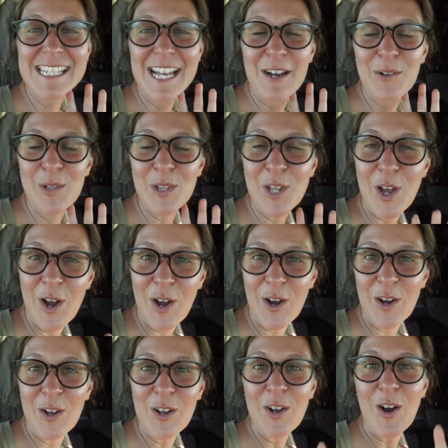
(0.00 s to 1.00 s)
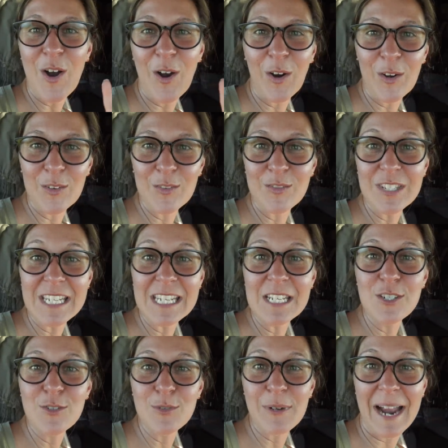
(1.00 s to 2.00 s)
how long
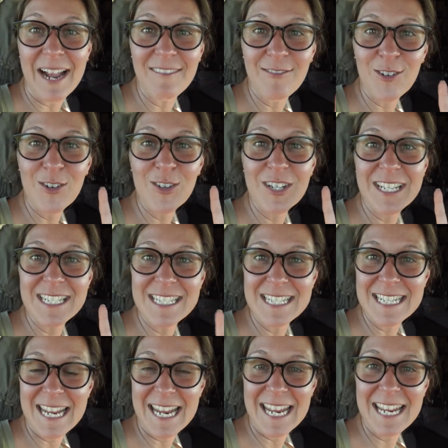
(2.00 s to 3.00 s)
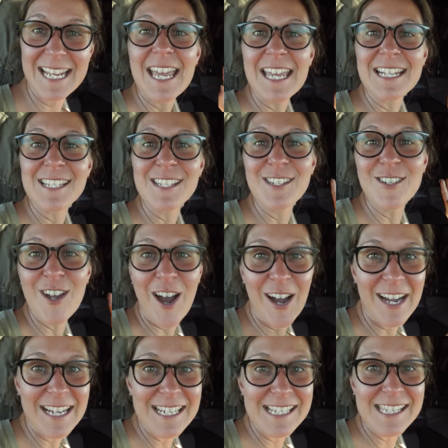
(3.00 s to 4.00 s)
RV travel can take. It is
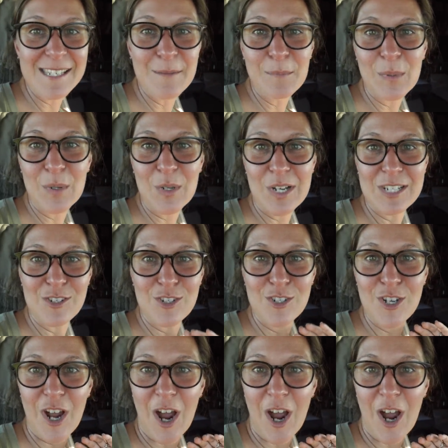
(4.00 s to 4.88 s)
not as simple as just